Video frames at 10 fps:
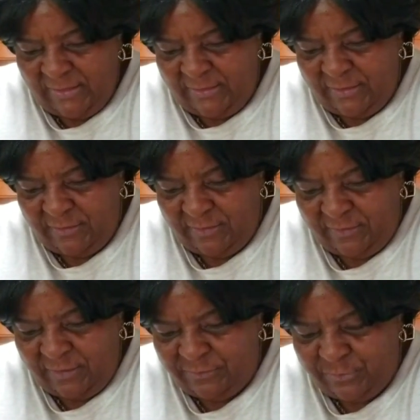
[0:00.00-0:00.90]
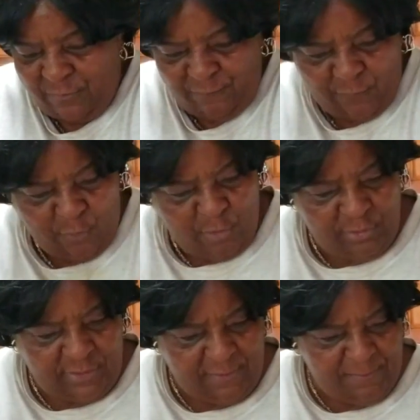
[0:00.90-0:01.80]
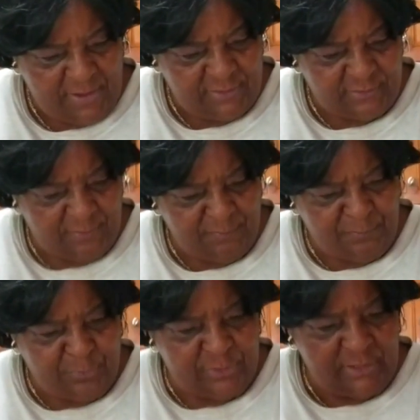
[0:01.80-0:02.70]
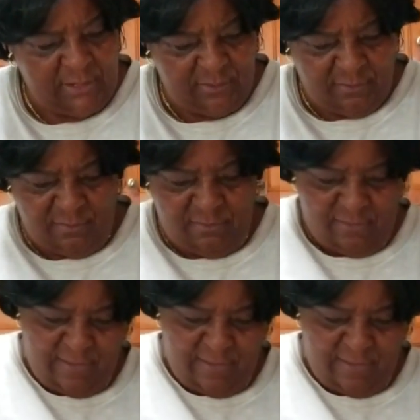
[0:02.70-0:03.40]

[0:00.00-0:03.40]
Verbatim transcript: Get, get your fork and make some pretty little